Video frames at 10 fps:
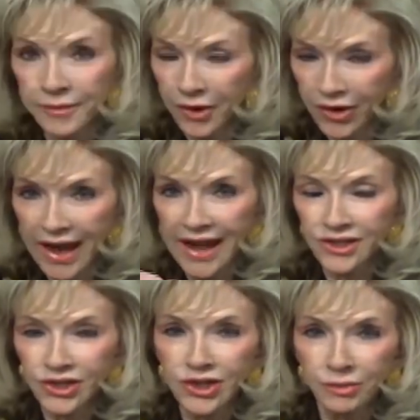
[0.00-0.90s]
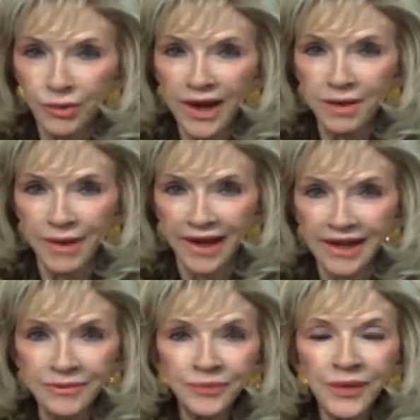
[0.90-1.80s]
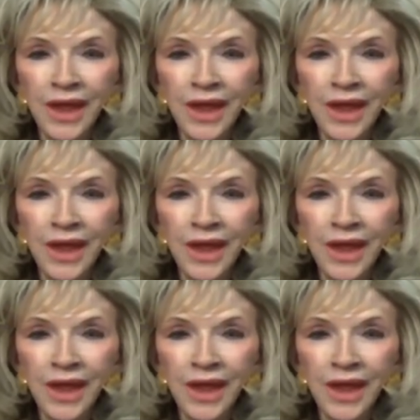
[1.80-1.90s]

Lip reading: I'm going to ask you to pray about it.